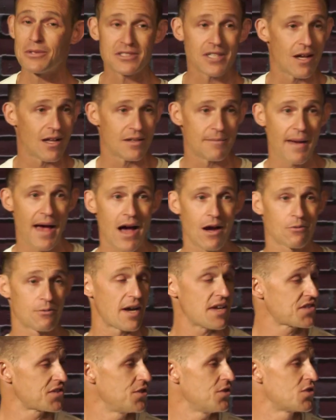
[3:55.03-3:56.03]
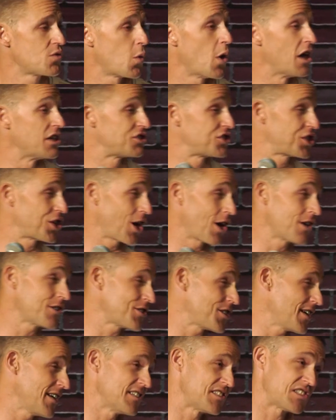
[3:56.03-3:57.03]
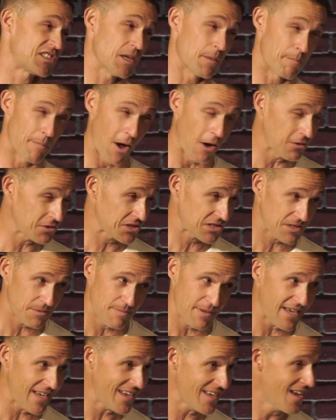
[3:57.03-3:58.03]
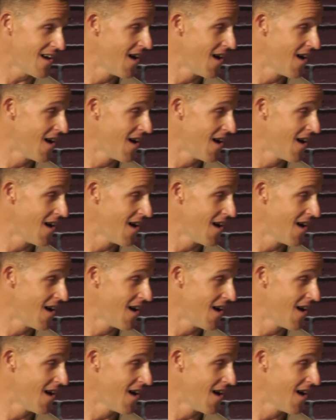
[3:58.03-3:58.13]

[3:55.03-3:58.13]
all about, rescue is what church is supposed to be